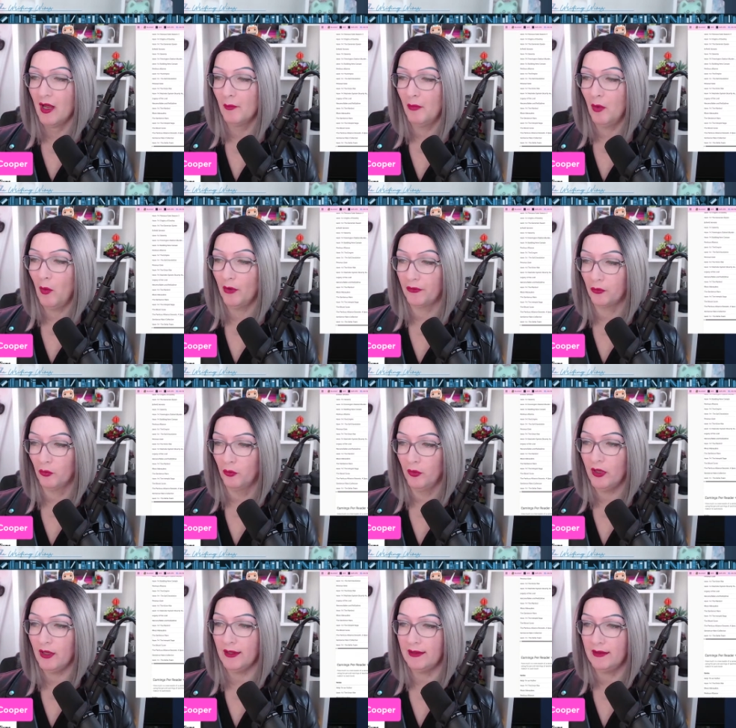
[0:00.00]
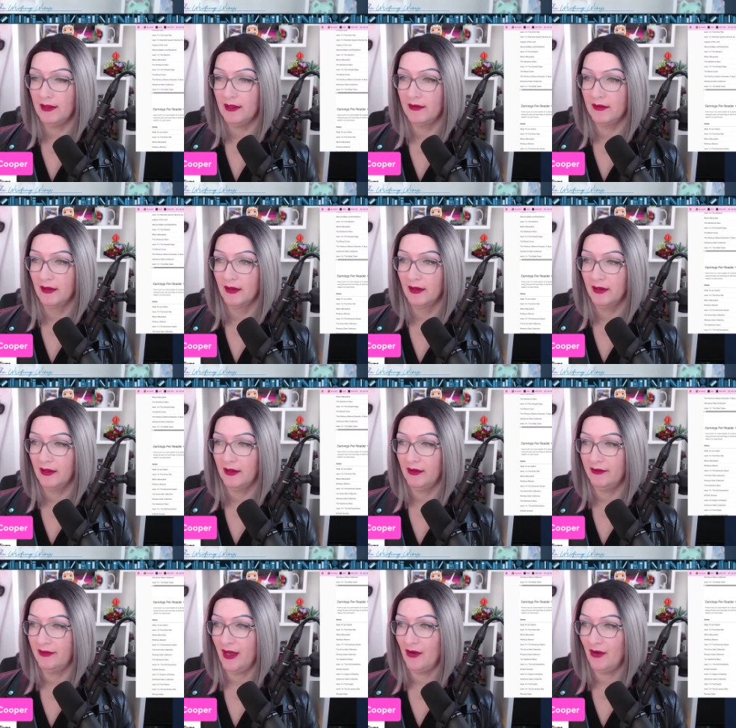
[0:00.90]
But what's really neat
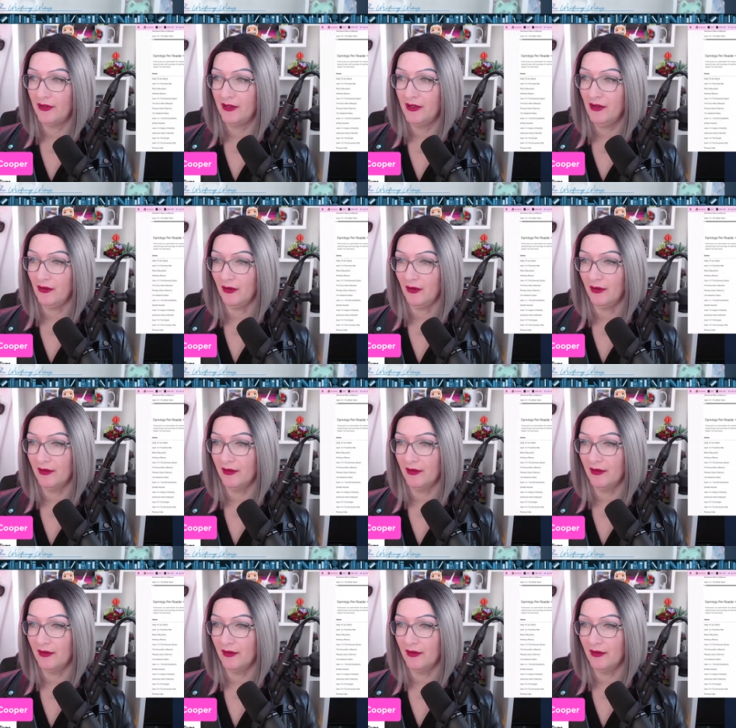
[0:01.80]
is down here,